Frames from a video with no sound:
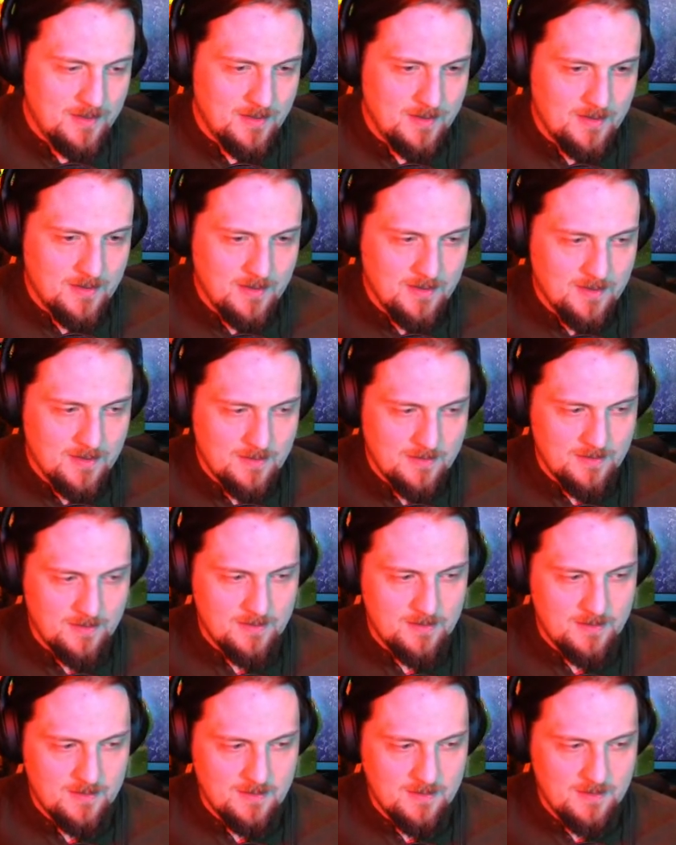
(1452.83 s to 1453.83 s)

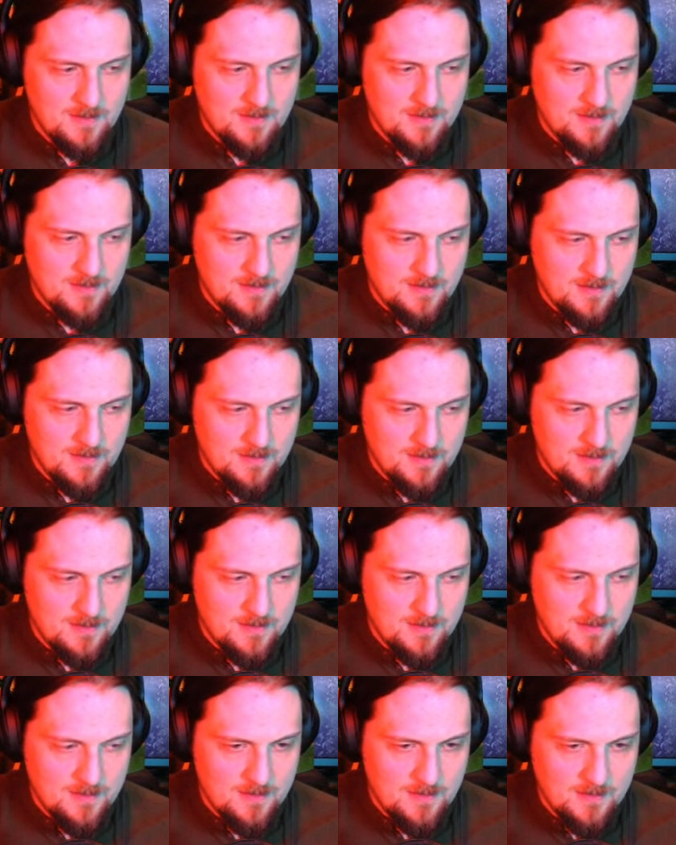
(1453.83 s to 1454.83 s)

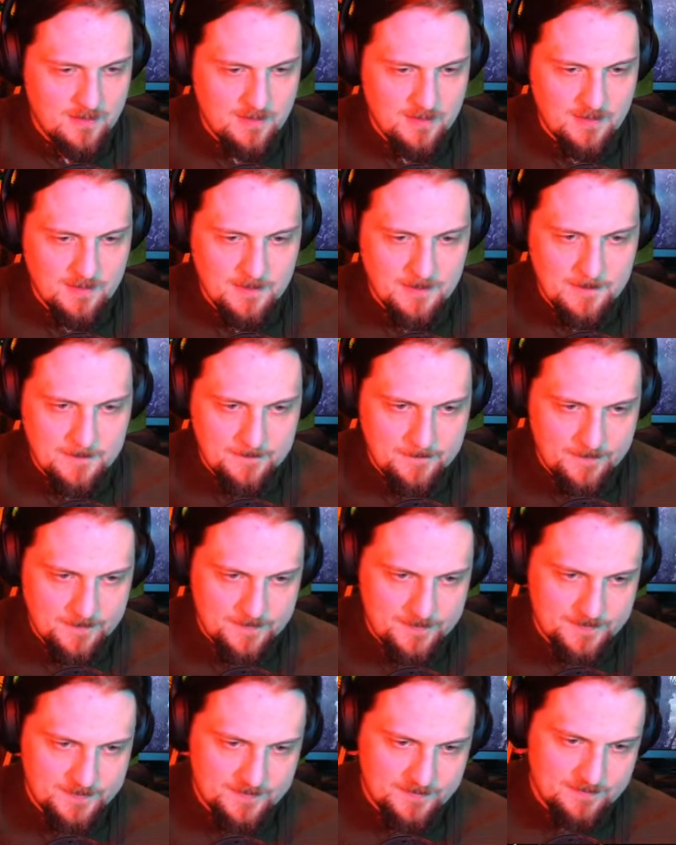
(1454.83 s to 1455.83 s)

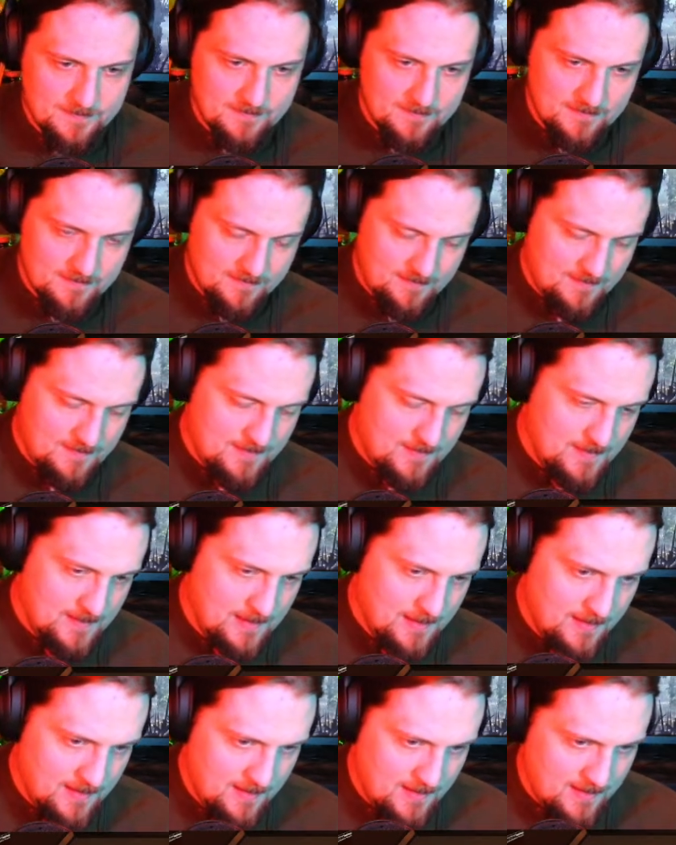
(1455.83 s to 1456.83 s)

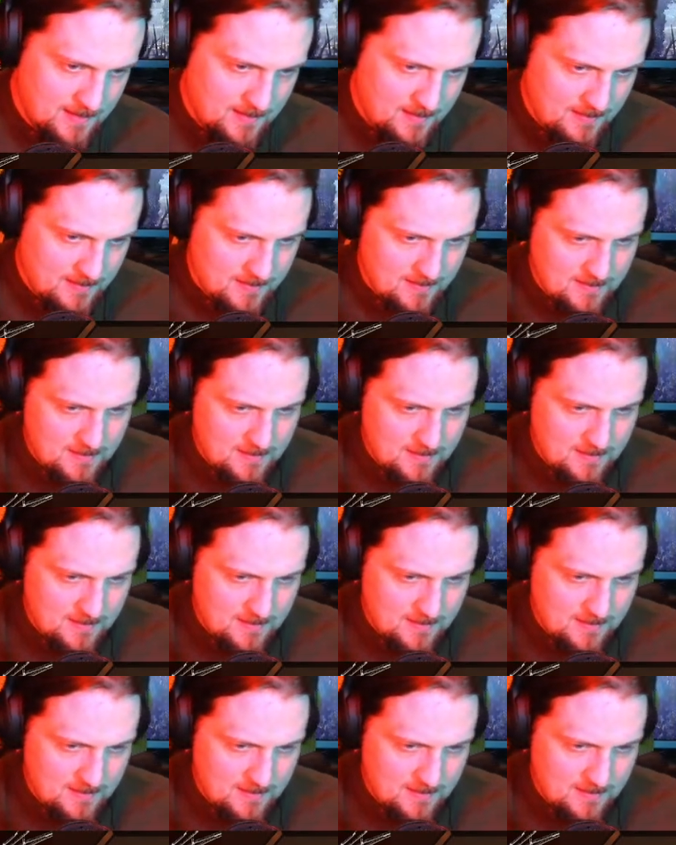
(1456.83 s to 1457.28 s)
No one is speaking in this clip.